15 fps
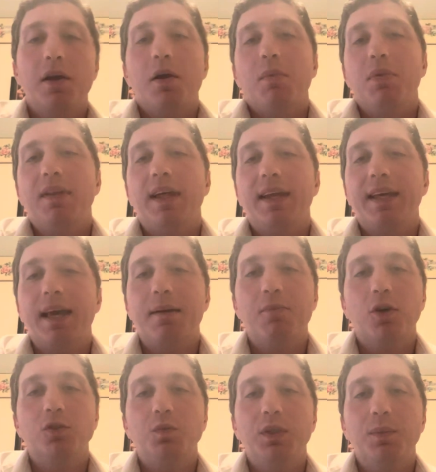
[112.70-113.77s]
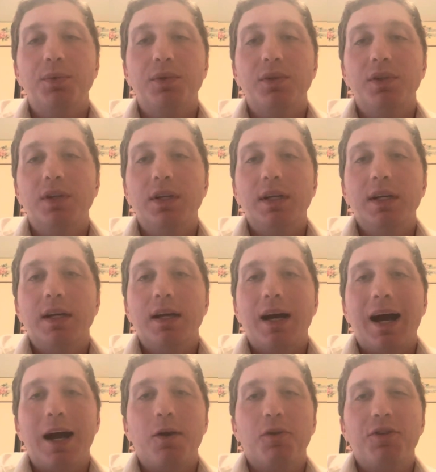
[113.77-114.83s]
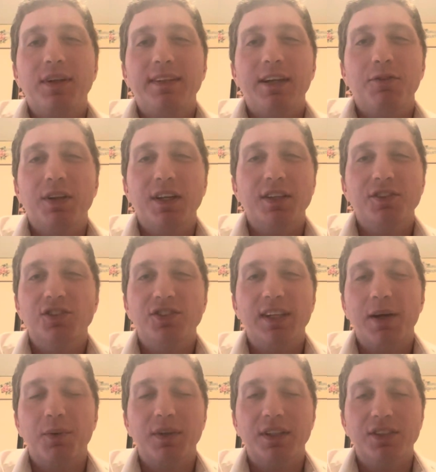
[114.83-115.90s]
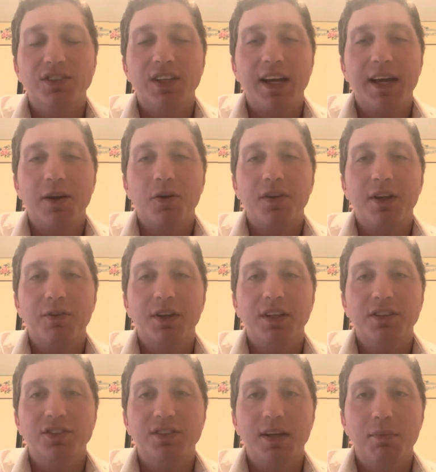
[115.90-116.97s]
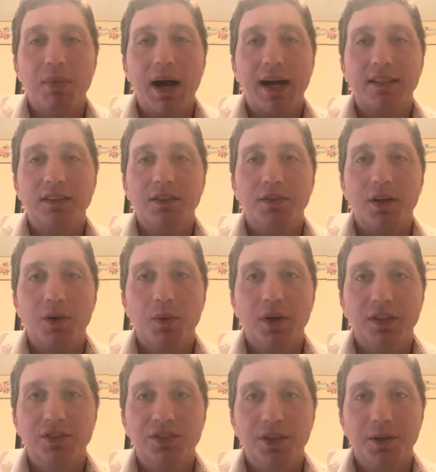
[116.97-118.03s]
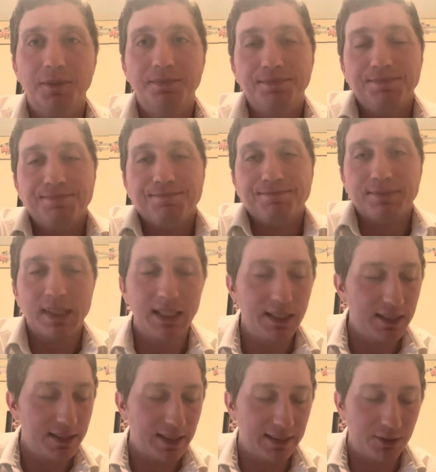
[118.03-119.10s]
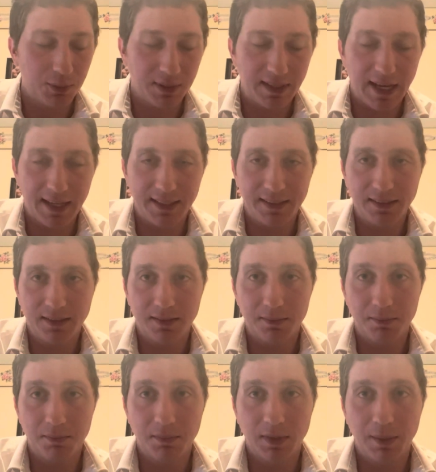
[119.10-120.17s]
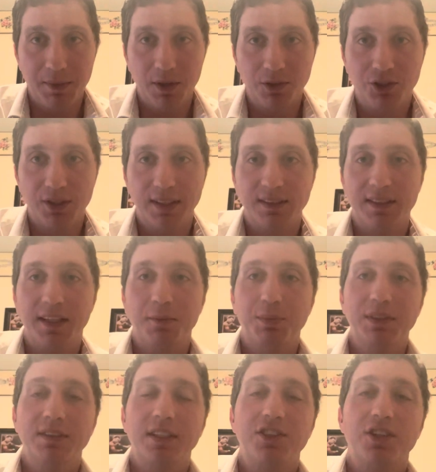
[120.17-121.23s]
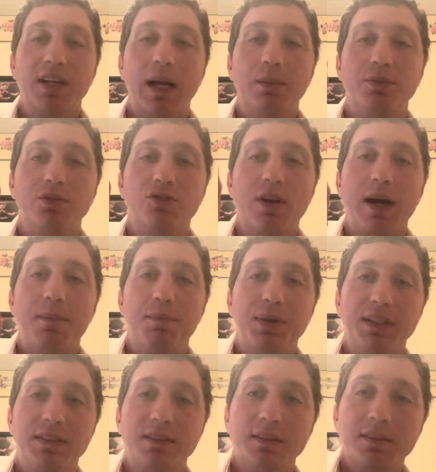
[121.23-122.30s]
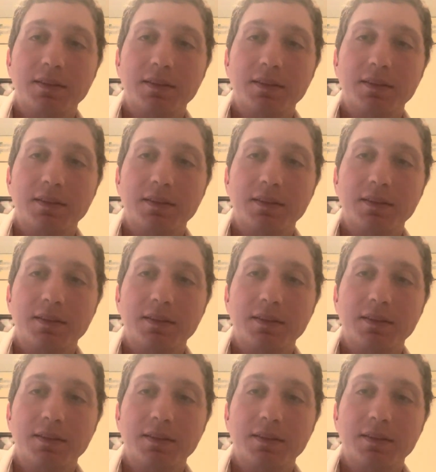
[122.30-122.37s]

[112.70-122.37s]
But then again, most people, I don't think they really understand what they're saying or they really understand boxing very well. So that's what that is. Let me know what you guys think. Please like, share, comment, subscribe. Peace.